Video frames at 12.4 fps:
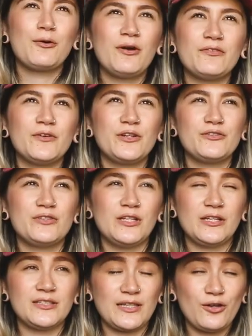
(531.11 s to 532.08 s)
They're quite funny
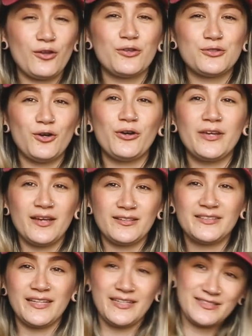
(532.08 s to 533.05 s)
really, because I got those hockey
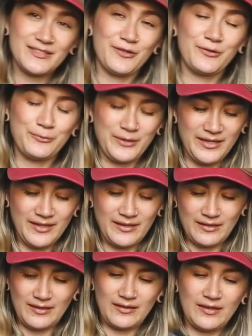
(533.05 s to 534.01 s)
ice skates the other
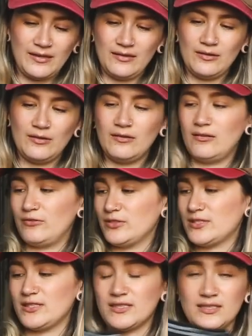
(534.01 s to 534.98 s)
week, and then
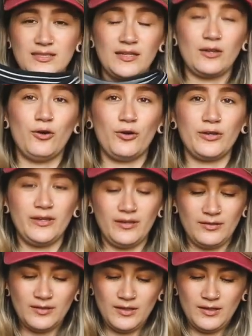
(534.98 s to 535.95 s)
obviously this is like a
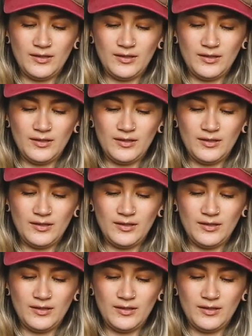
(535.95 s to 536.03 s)
hockey